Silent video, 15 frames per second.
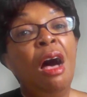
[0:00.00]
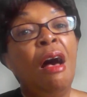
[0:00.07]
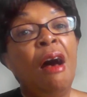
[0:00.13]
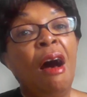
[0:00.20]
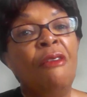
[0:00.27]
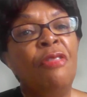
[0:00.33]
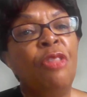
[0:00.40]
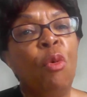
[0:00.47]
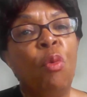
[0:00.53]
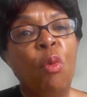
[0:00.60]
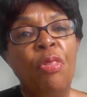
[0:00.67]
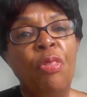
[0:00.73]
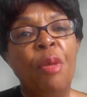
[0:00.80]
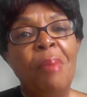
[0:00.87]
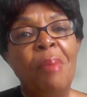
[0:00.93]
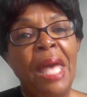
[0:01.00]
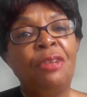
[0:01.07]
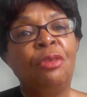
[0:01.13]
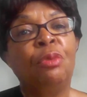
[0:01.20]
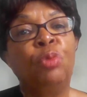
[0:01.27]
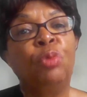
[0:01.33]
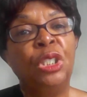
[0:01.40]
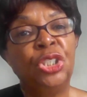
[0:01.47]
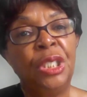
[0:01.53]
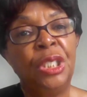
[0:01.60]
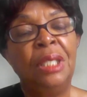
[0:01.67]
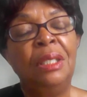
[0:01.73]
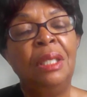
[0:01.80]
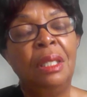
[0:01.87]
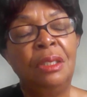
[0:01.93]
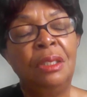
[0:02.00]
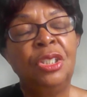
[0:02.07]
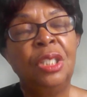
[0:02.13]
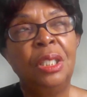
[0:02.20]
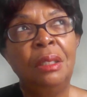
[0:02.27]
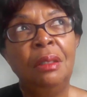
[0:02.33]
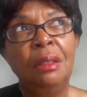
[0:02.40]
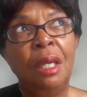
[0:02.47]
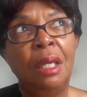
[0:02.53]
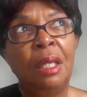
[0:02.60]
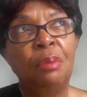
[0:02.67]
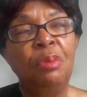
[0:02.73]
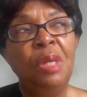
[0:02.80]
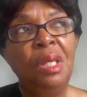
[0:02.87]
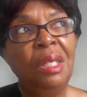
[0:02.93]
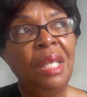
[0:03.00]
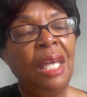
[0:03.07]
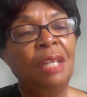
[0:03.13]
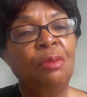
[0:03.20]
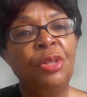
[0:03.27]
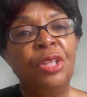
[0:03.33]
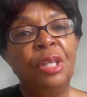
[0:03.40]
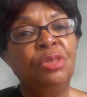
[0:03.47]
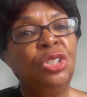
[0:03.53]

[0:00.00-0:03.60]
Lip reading: of the manner in which she communicated with them.